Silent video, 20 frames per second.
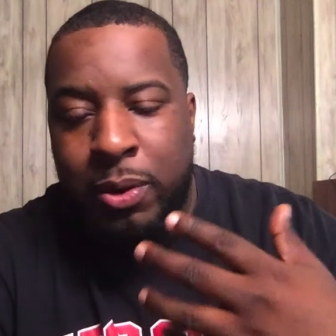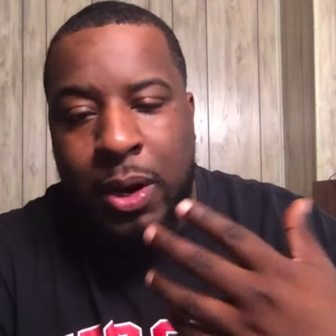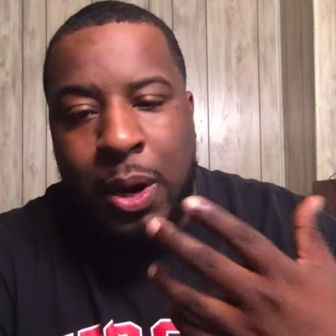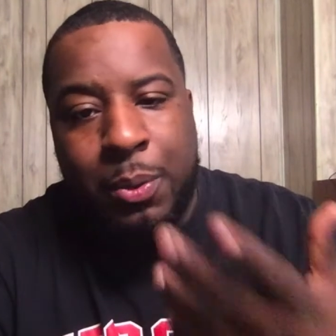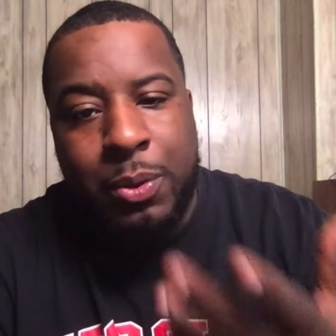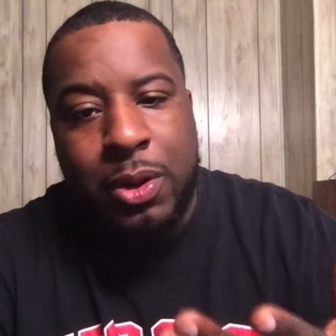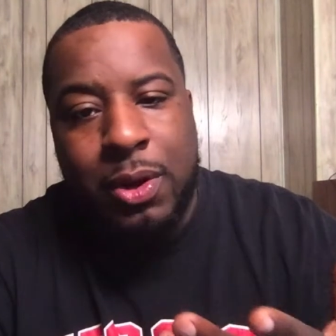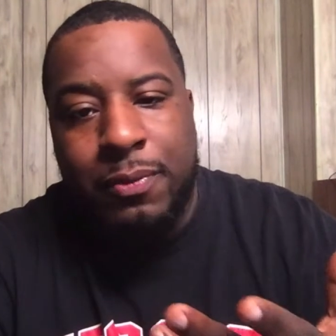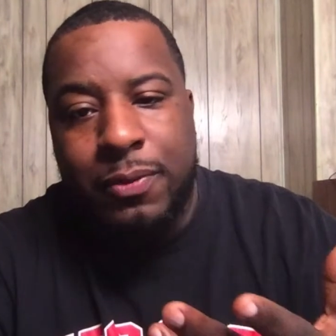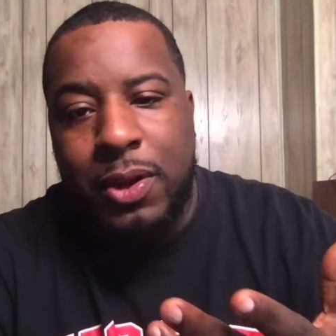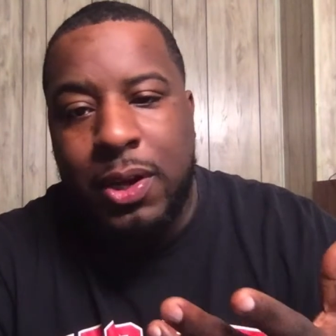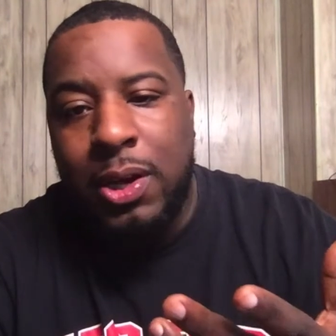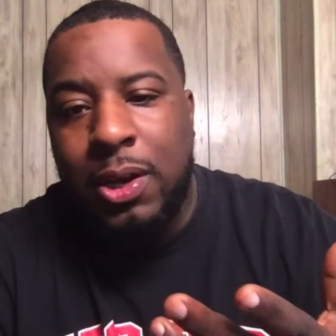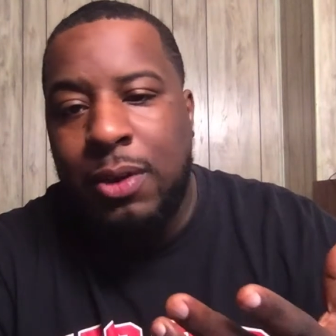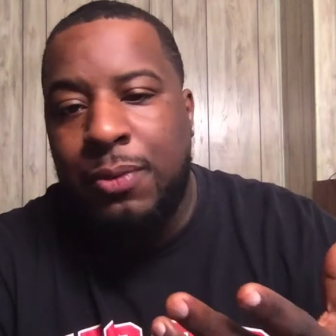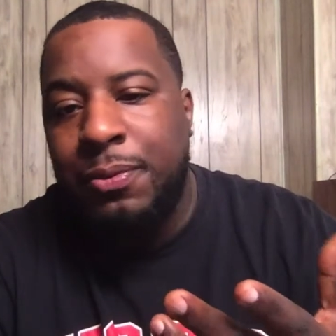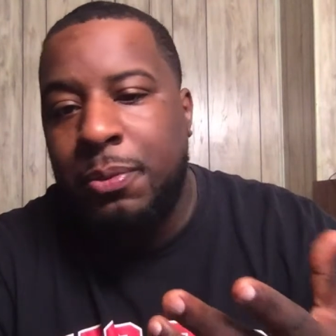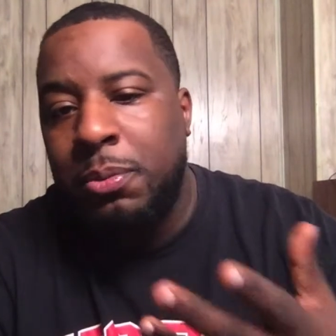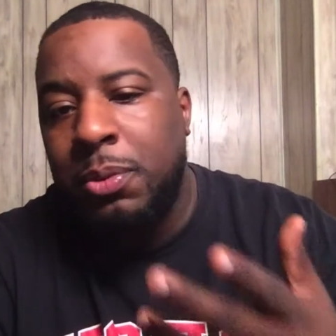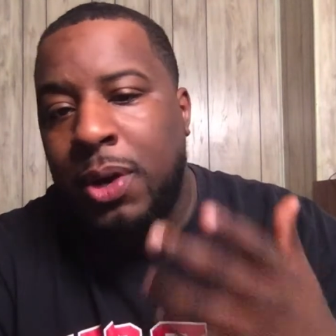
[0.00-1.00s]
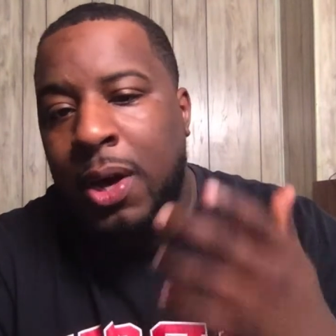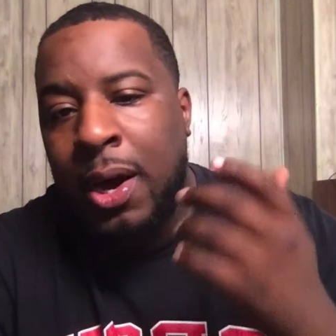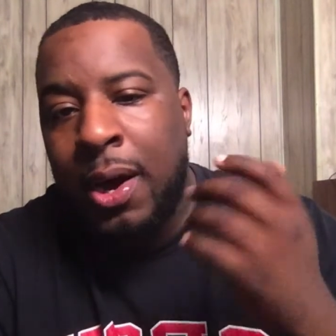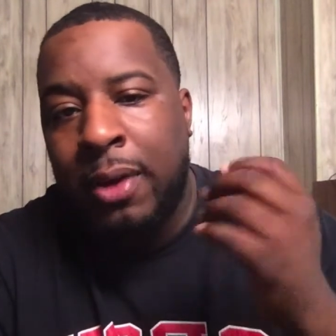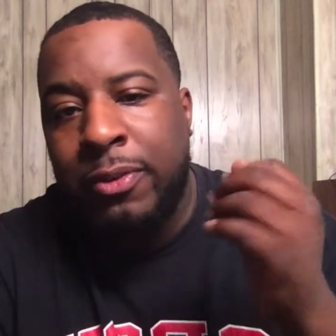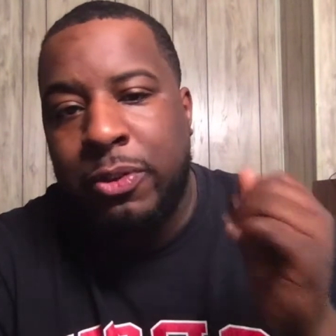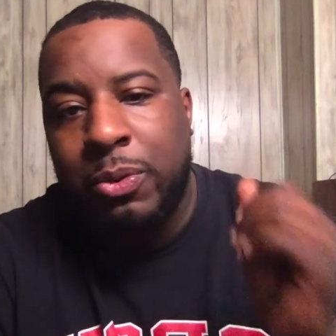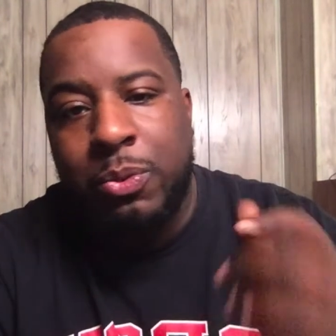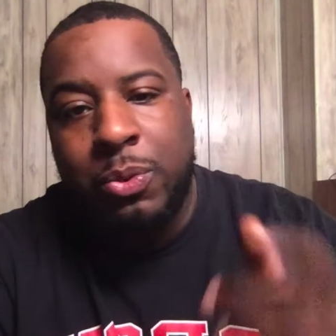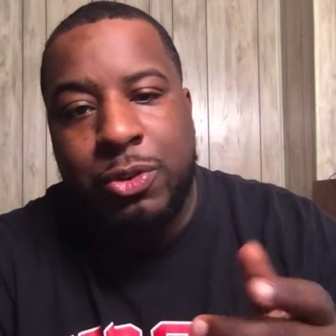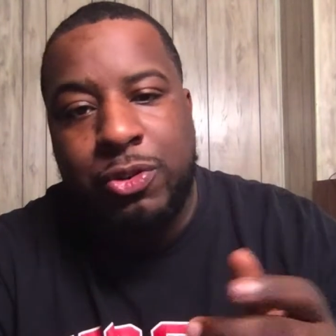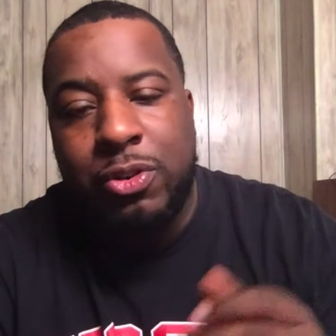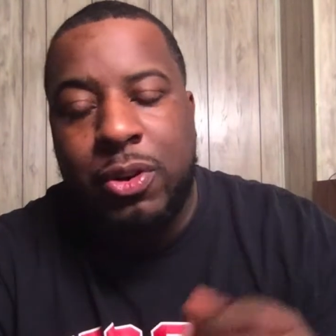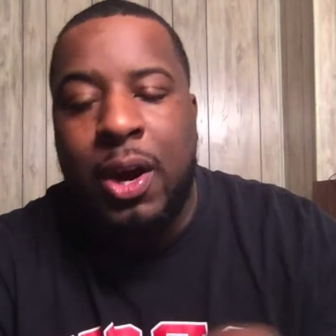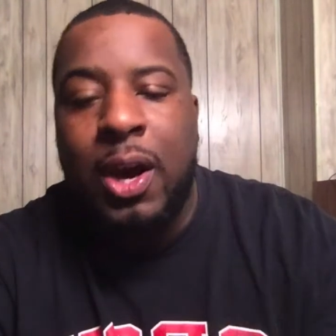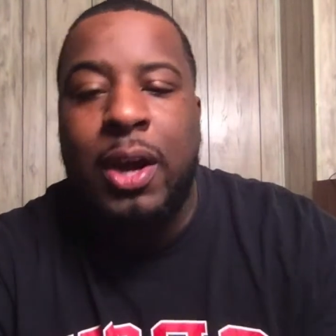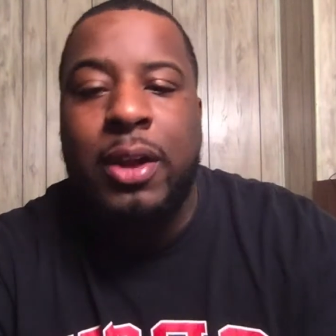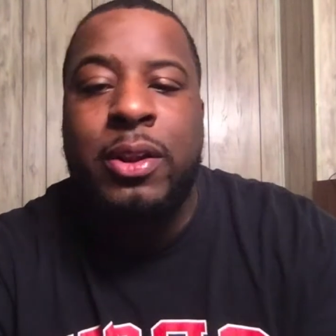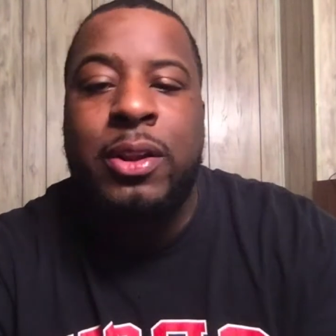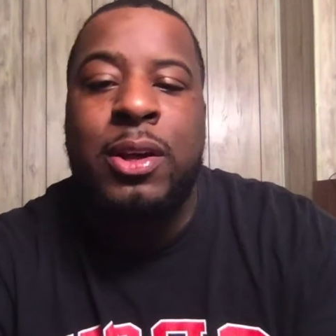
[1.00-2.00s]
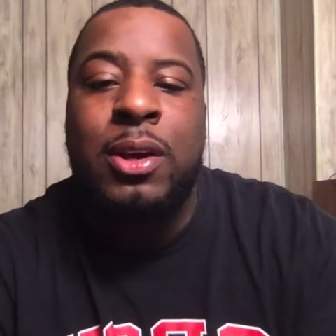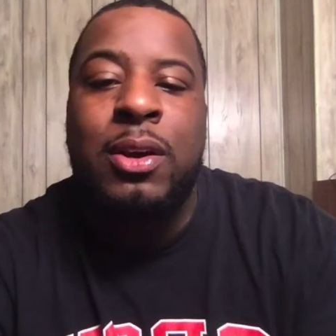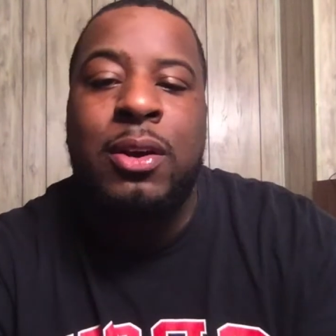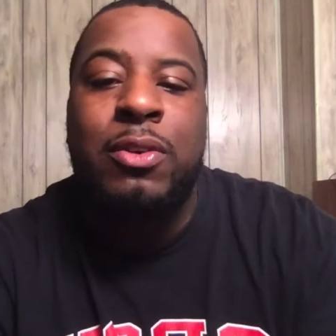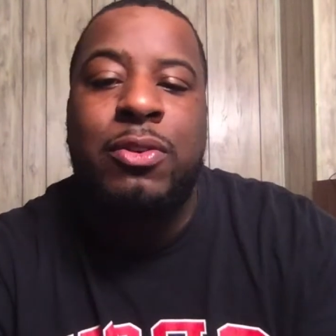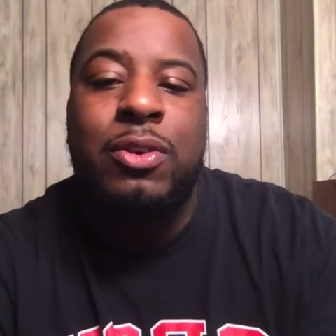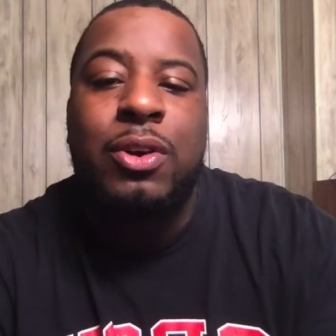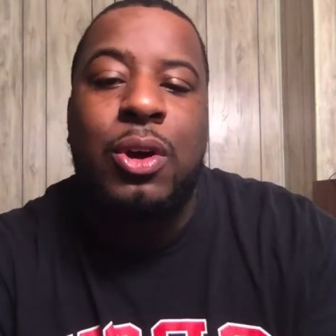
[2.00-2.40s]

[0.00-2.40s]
I would love to hear from you guys. I want your ideas.